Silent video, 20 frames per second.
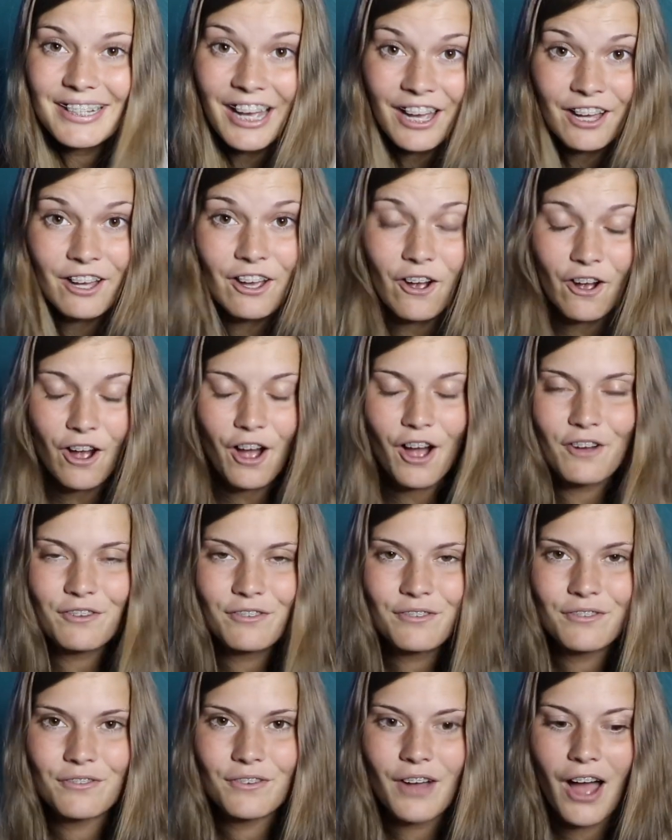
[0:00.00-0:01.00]
cut
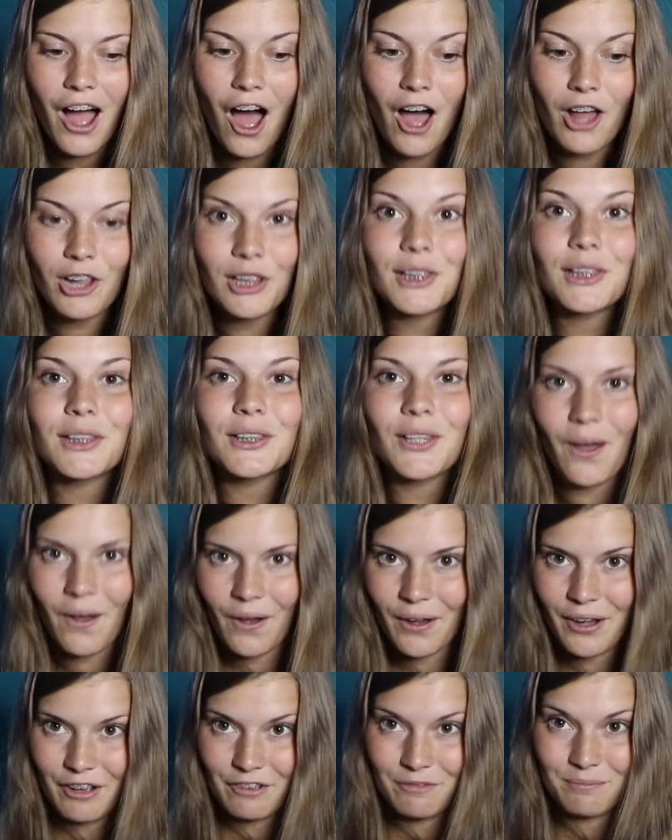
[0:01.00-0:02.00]
off a
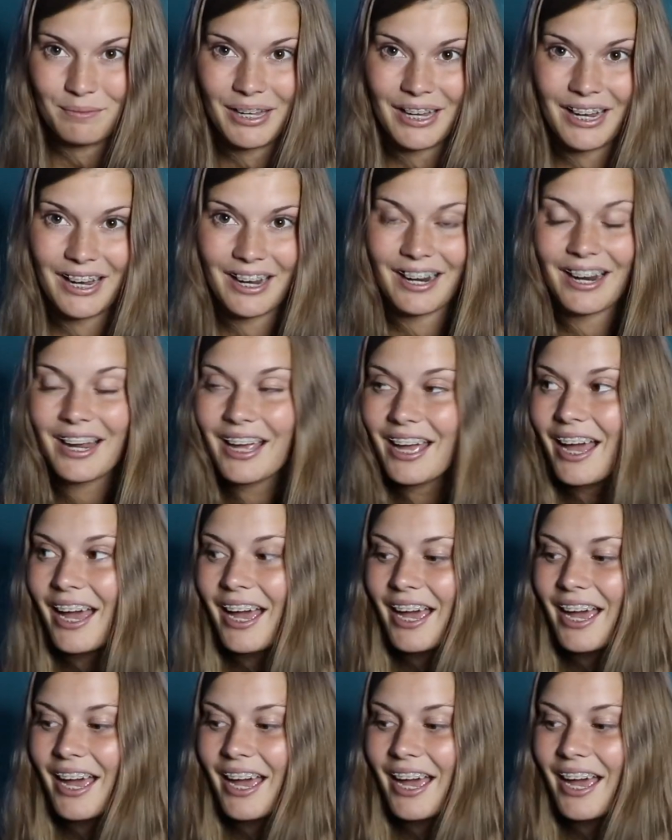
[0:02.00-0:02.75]
lot of my hair.